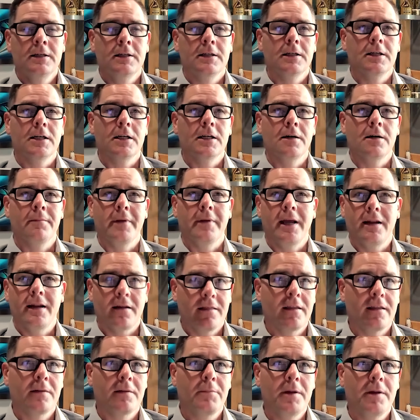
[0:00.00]
um, and
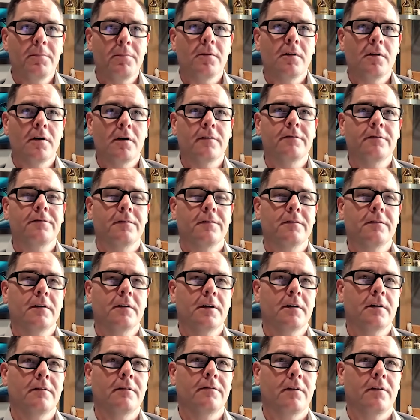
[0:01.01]
I think people have,
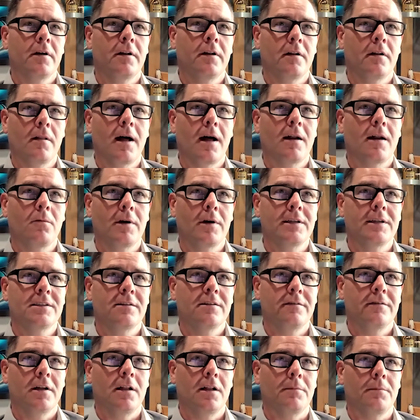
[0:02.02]
have, in a lot of ways,
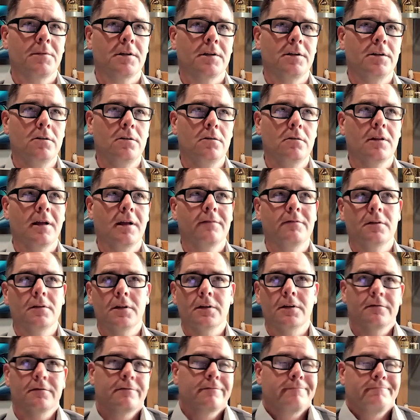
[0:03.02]
developed a new level
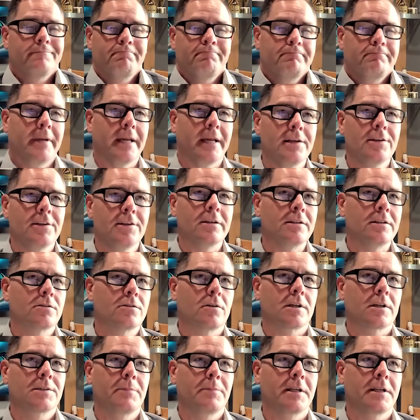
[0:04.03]
of patience
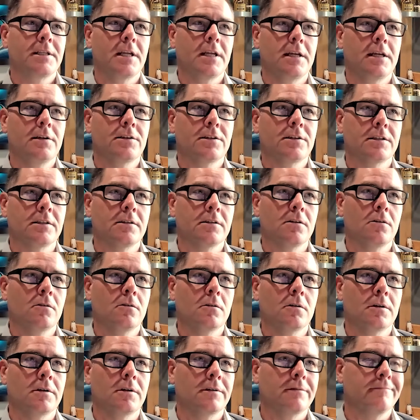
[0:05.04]
or expectation
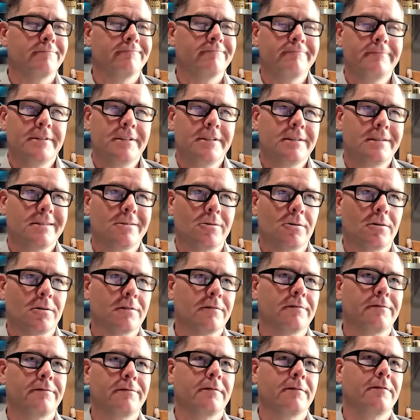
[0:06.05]
or sort
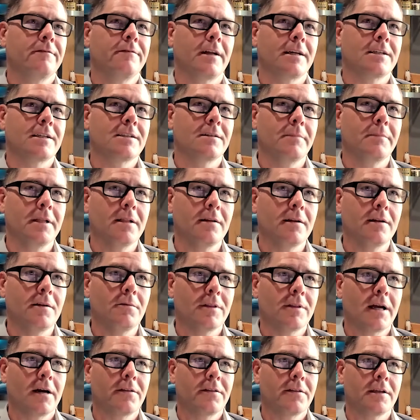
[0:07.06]
of flexibility
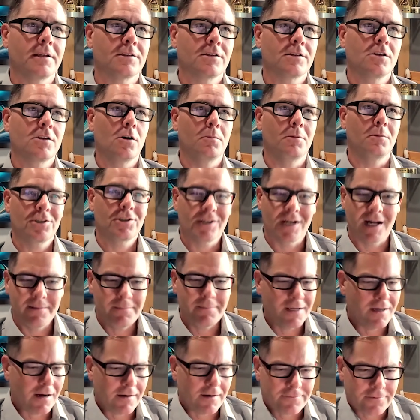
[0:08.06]
with how things go. But should I
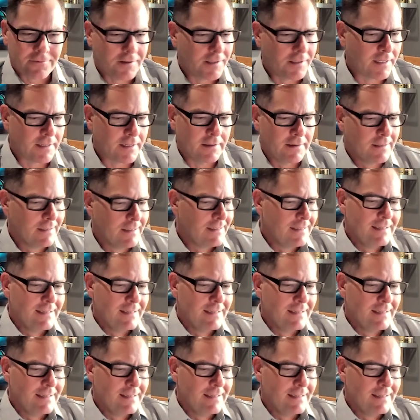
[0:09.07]
be offering?